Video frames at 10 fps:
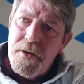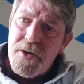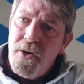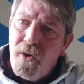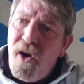
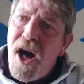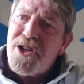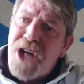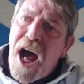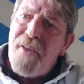So
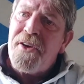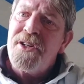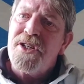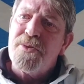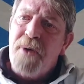large
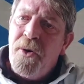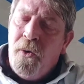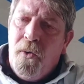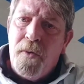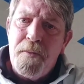gatherings, as we
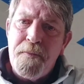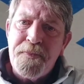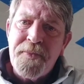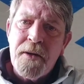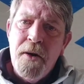know,
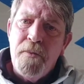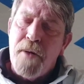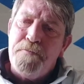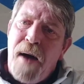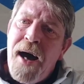
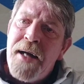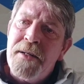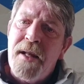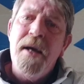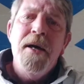were
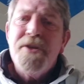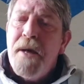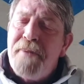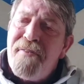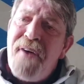banned
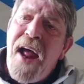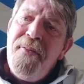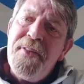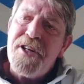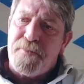to
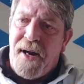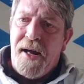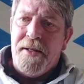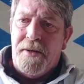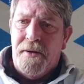prevent the
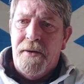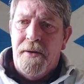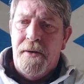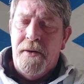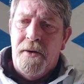spread
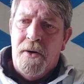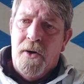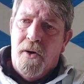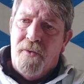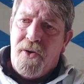
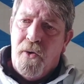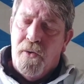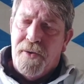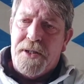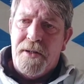of
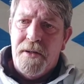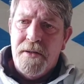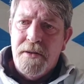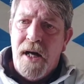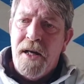COVID
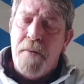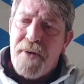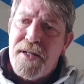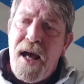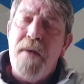and to
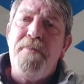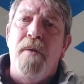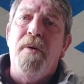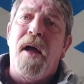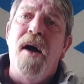protect
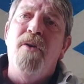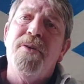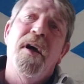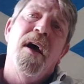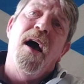public health.